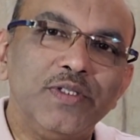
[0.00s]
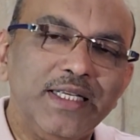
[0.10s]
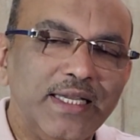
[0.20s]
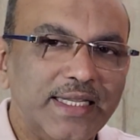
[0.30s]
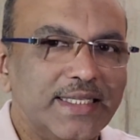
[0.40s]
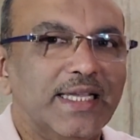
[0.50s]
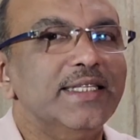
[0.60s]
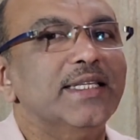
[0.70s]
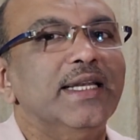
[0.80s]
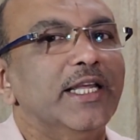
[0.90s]
is increasing.
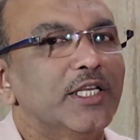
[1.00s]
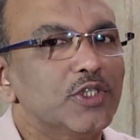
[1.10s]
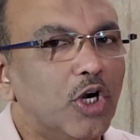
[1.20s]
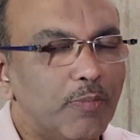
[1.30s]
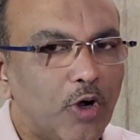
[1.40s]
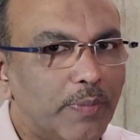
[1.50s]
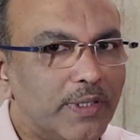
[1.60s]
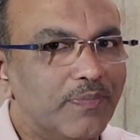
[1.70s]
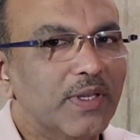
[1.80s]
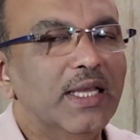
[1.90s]
His intake is not proper.